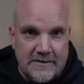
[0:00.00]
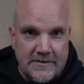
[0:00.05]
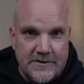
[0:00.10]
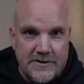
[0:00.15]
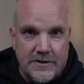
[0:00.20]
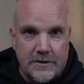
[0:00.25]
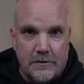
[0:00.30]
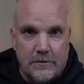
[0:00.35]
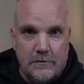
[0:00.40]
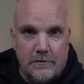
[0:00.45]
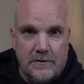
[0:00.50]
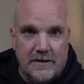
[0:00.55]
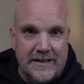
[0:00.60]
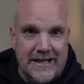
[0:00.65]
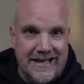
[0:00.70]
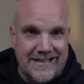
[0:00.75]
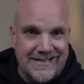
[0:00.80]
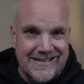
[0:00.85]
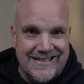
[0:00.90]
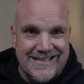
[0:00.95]
So
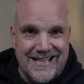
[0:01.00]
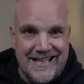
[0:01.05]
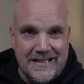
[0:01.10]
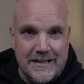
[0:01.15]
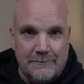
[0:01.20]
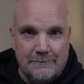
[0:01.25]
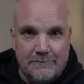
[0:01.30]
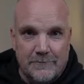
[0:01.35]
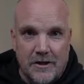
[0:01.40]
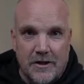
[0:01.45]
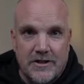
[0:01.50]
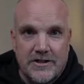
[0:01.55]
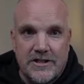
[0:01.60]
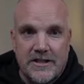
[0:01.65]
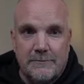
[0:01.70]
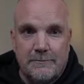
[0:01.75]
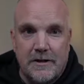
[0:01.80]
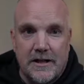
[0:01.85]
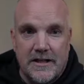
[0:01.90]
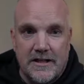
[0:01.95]
as I said, I'm
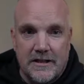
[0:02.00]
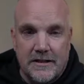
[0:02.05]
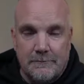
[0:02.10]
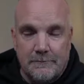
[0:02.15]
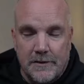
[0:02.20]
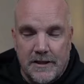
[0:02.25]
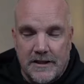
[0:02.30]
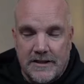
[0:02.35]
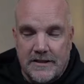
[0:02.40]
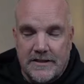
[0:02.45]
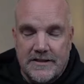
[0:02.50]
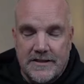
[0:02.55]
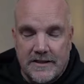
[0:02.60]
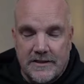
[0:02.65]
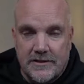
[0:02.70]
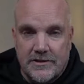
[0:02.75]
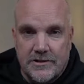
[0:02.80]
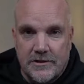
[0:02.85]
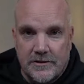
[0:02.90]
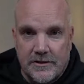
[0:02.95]
launching my
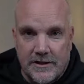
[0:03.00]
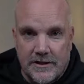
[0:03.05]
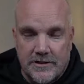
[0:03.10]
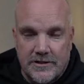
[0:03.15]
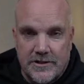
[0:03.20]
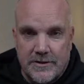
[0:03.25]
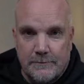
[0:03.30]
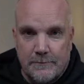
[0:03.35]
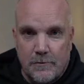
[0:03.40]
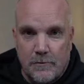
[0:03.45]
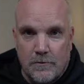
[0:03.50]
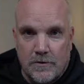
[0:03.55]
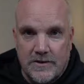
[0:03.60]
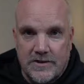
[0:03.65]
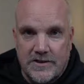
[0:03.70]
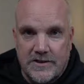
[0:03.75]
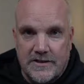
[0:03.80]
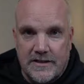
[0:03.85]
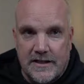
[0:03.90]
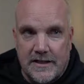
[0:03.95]
signature leadership
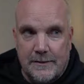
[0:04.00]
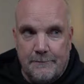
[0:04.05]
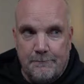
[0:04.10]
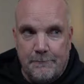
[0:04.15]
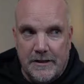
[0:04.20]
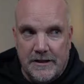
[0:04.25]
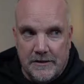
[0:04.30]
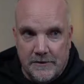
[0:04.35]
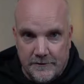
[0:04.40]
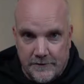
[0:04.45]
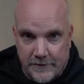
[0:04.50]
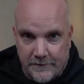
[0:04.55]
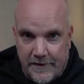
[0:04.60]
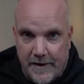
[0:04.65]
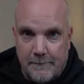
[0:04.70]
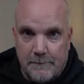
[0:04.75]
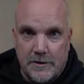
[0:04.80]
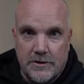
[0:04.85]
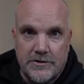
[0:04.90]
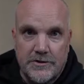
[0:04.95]
course middle of November.